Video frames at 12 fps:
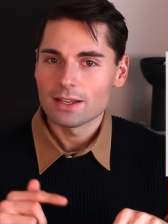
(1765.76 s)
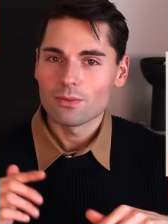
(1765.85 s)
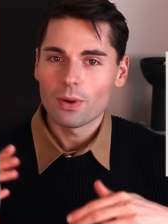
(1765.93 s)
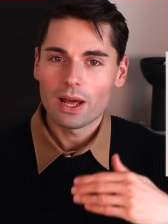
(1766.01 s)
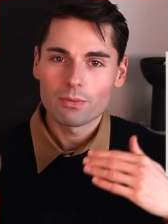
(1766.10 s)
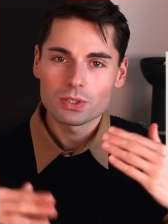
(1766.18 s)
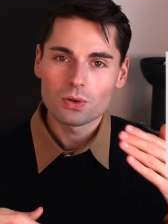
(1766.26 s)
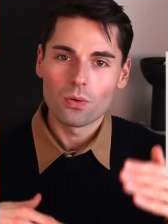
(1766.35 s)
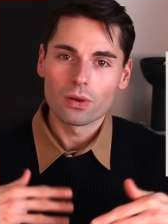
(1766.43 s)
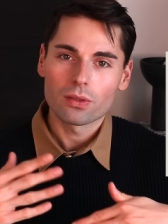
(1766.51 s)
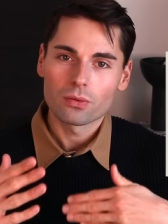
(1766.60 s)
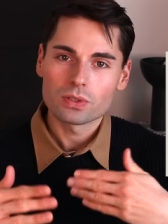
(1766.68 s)
it when I was
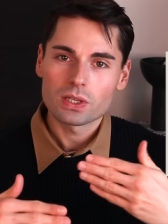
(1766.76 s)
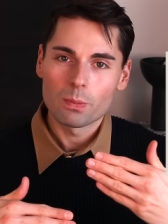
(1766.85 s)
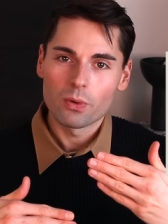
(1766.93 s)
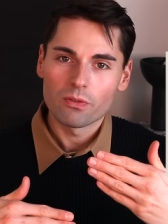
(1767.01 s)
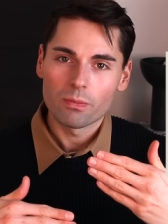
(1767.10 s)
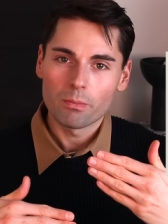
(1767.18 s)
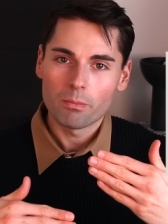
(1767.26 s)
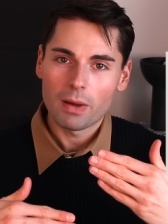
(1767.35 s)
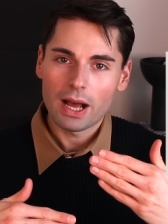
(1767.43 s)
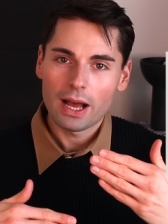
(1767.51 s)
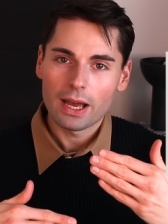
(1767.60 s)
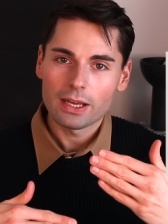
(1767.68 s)
going through some of
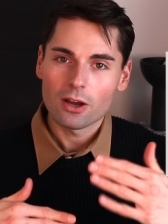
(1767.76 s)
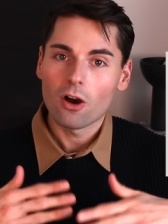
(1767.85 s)
my